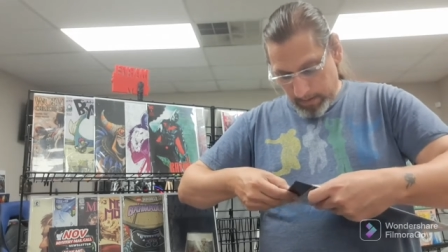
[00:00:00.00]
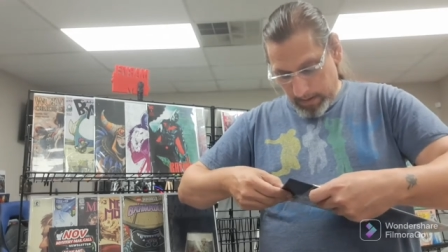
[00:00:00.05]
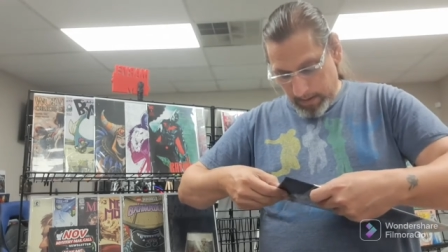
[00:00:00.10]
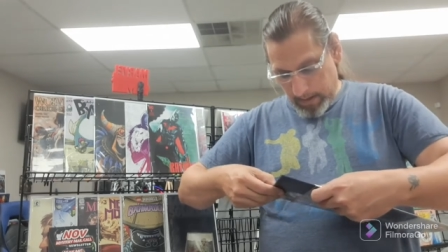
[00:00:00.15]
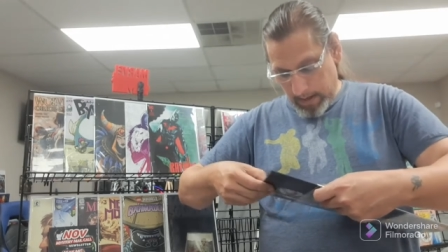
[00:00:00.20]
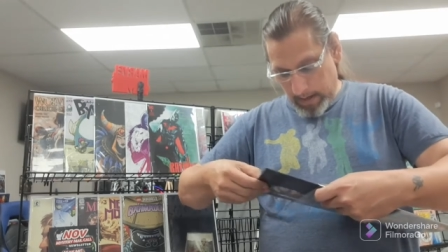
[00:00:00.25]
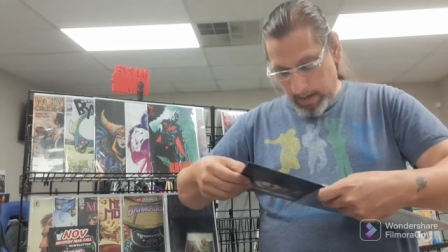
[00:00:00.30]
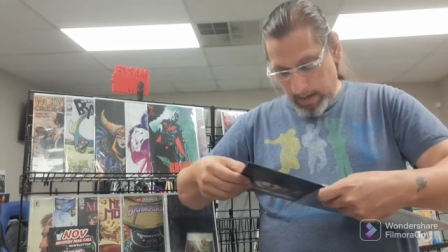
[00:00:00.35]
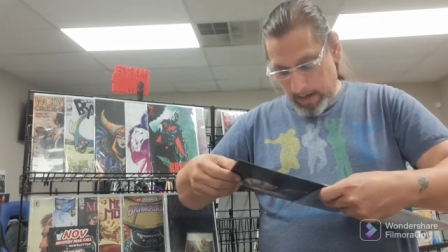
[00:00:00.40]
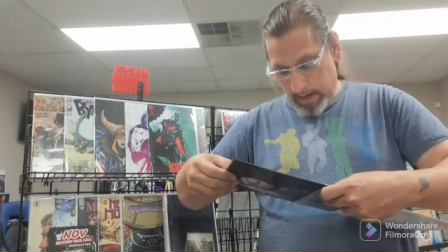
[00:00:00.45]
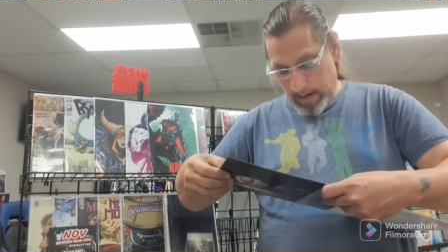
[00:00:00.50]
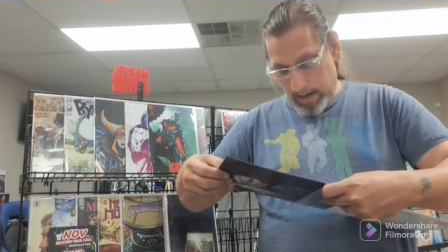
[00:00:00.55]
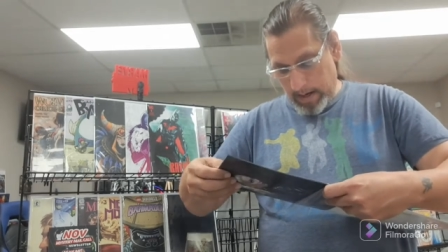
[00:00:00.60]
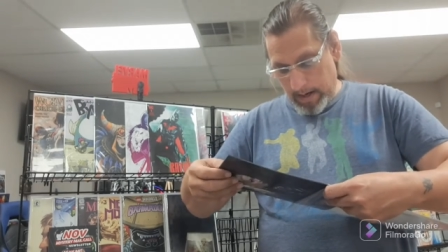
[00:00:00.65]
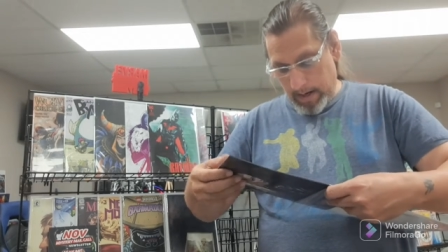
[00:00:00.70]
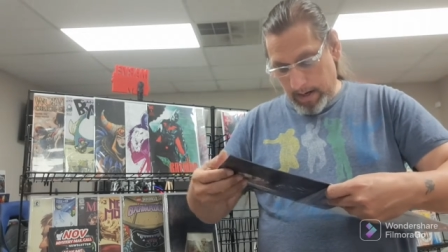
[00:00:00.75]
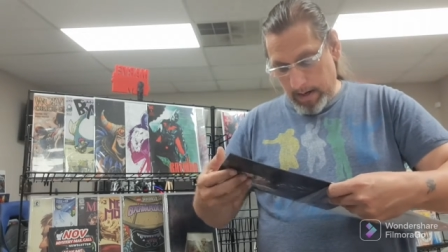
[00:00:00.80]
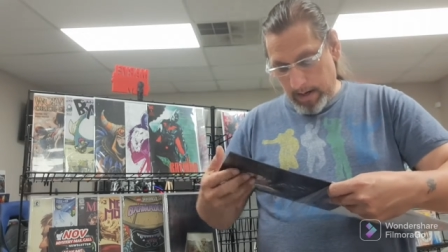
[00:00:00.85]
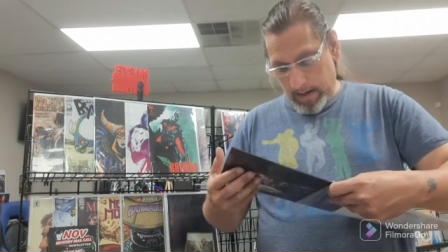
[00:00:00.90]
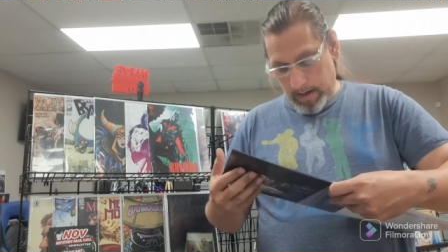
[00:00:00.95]

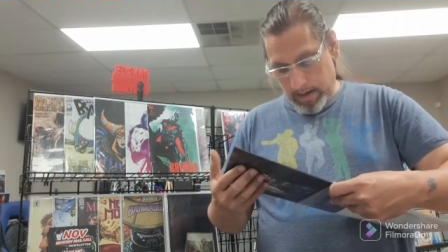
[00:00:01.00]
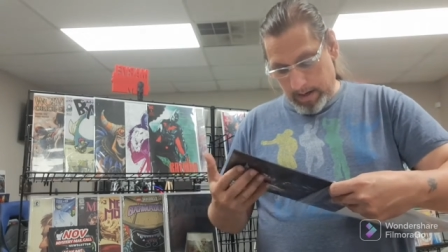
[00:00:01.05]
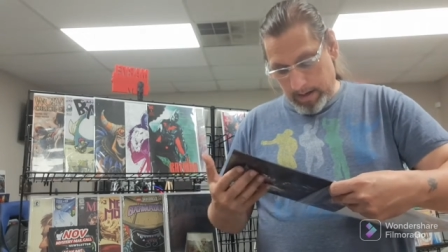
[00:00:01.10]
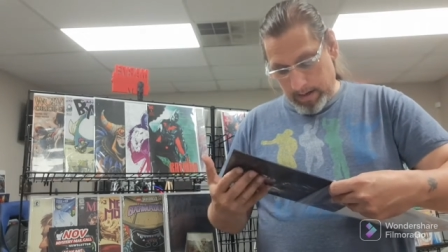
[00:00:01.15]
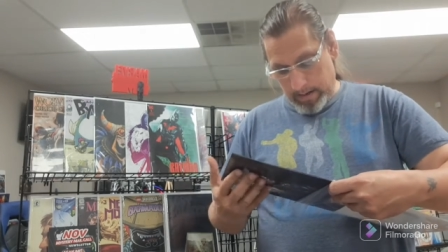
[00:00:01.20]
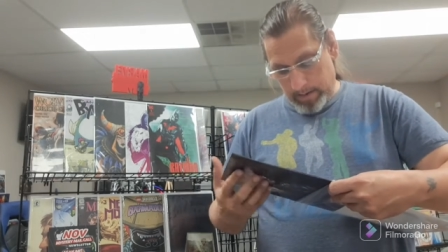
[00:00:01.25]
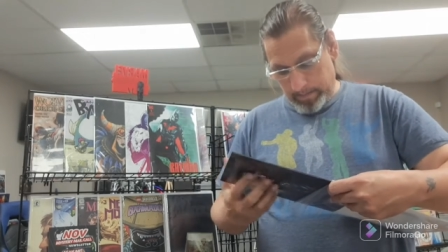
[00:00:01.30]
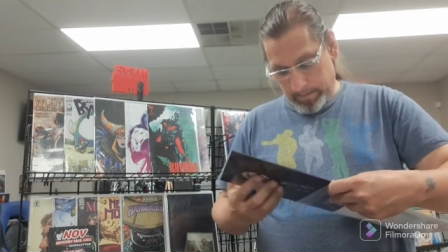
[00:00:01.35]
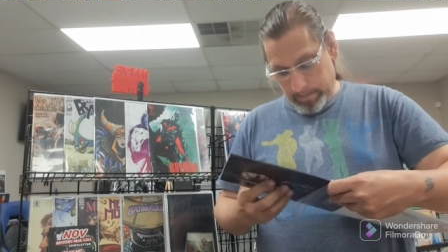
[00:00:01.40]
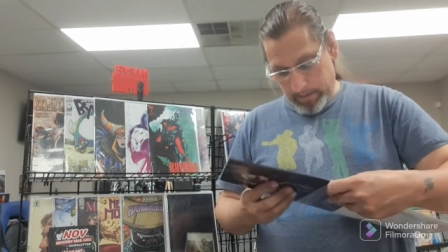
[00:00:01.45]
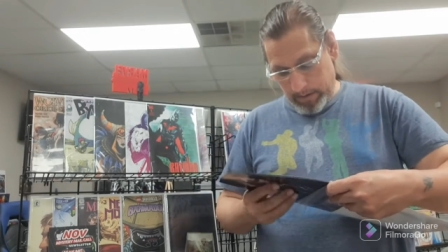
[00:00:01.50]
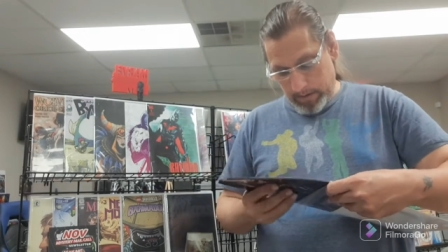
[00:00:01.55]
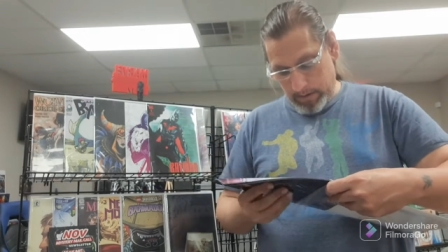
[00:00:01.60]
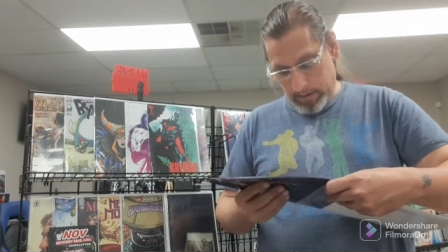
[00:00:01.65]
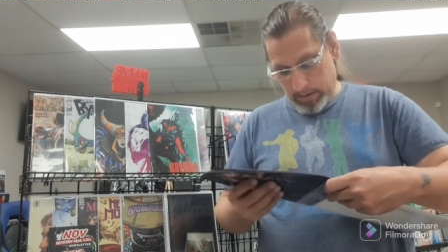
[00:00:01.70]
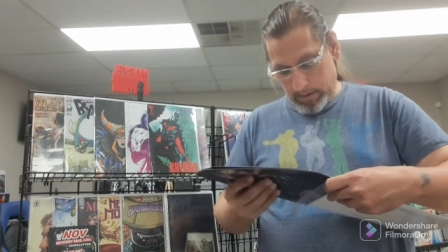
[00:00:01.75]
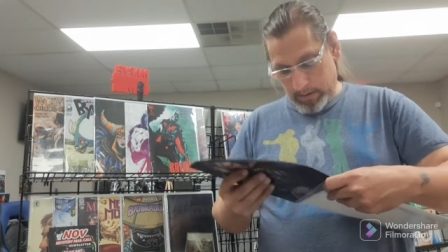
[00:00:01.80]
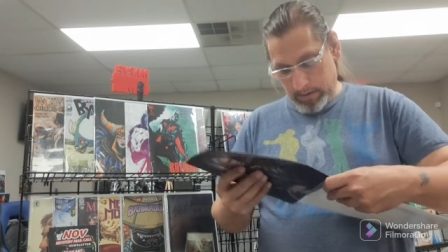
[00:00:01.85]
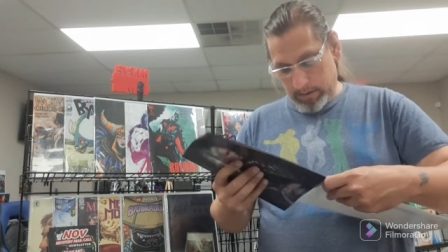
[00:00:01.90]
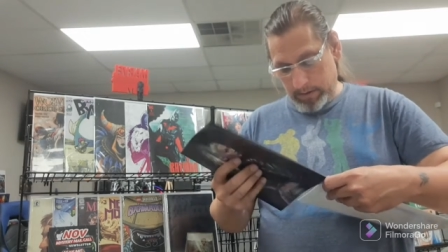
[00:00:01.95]
Yeah.
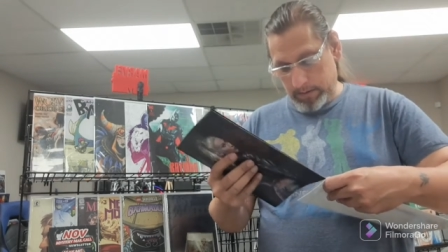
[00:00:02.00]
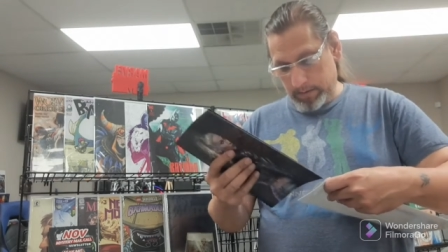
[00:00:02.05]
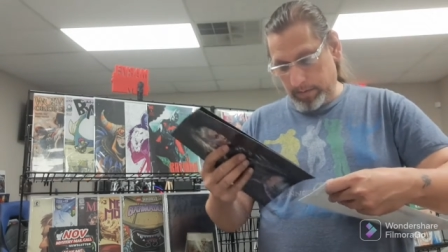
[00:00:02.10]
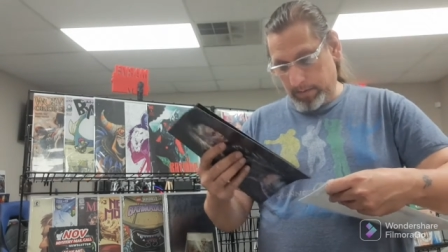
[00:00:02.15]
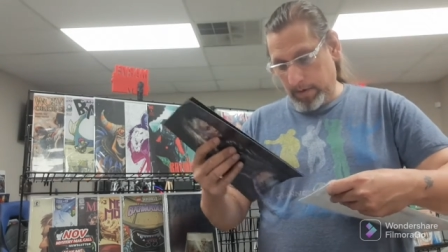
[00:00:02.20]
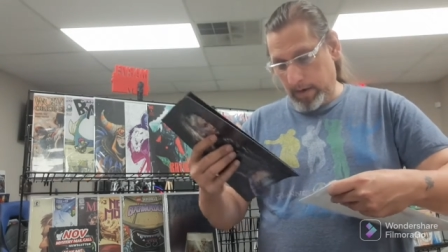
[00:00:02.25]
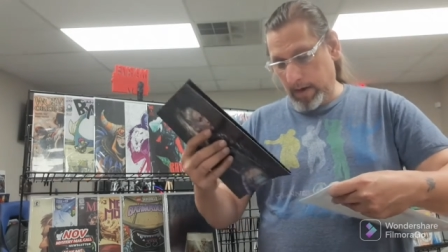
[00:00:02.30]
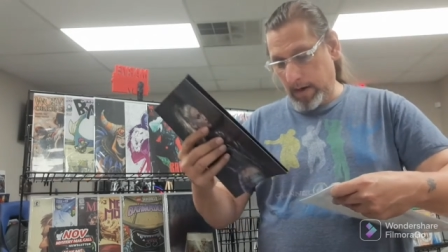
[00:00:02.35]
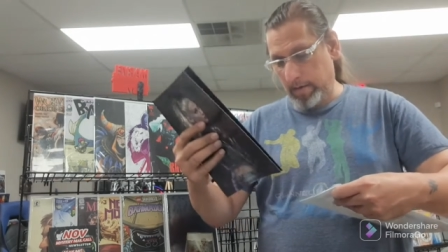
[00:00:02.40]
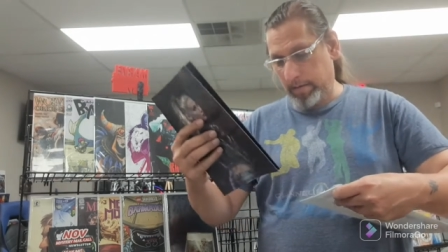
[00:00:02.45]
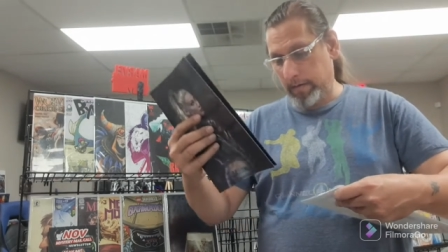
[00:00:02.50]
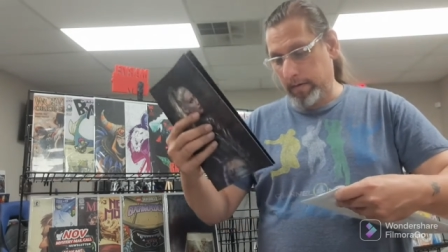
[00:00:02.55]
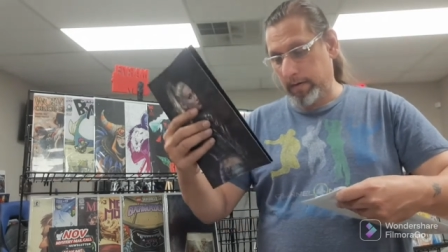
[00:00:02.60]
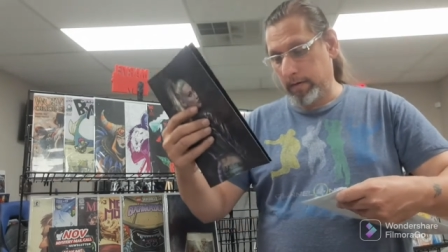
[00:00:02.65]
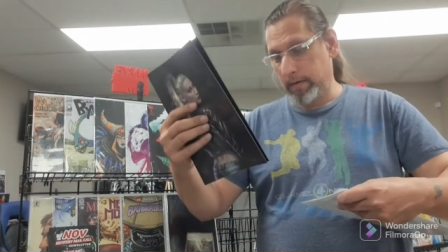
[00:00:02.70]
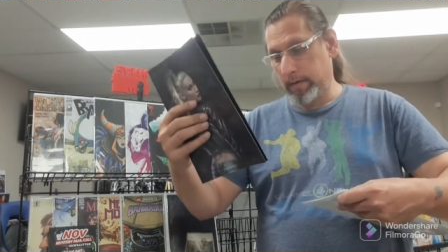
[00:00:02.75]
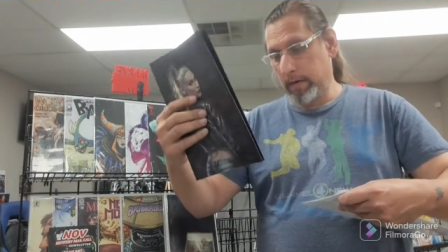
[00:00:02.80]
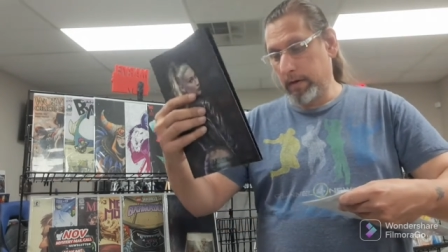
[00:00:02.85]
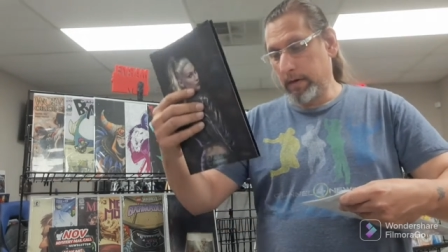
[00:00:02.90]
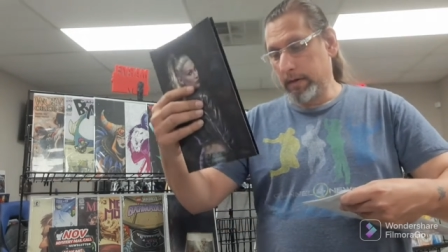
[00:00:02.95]
Exclusive
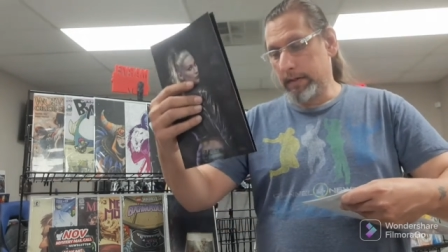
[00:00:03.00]
cover.